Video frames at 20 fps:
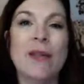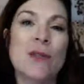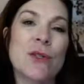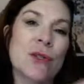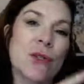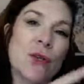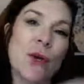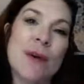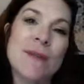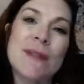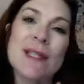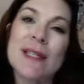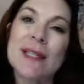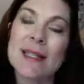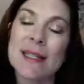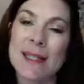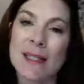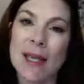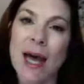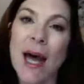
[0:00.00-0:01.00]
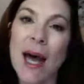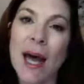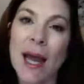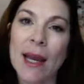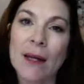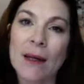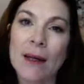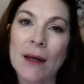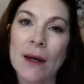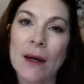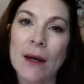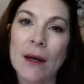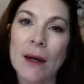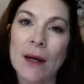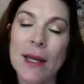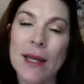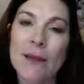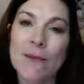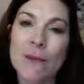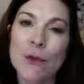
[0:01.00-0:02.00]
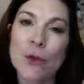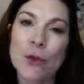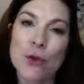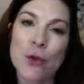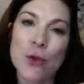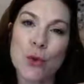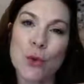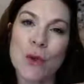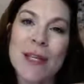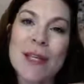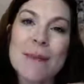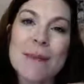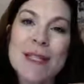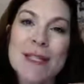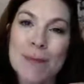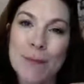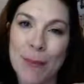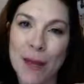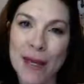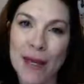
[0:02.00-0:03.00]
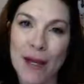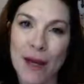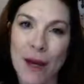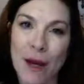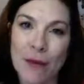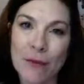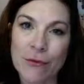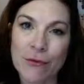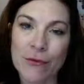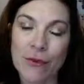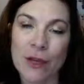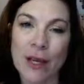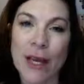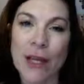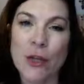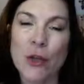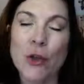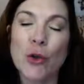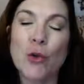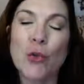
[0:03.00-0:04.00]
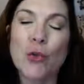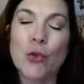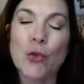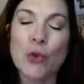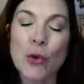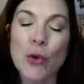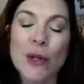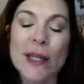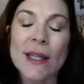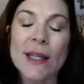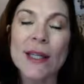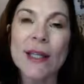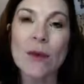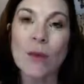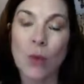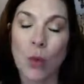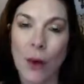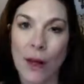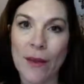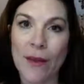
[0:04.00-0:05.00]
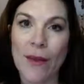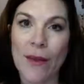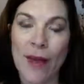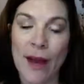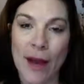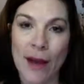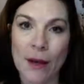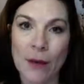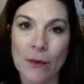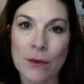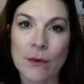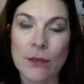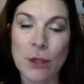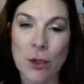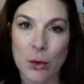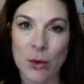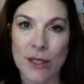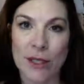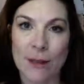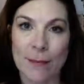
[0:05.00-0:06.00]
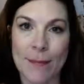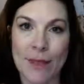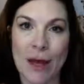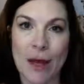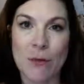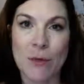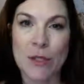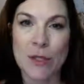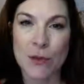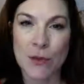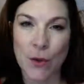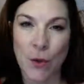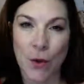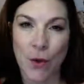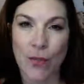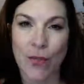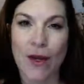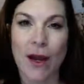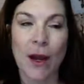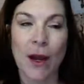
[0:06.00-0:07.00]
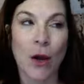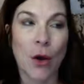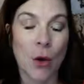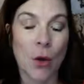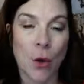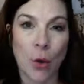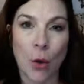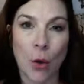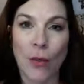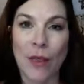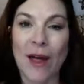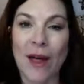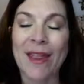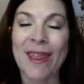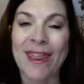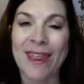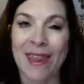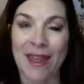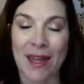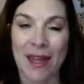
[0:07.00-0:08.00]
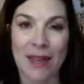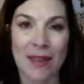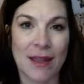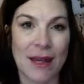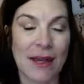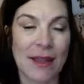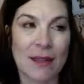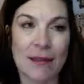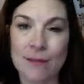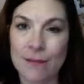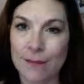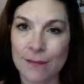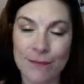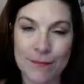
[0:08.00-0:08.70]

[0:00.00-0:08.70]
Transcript: so you have to decide if your dream is big enough and you really want that dream, that result, that goal, that thing, that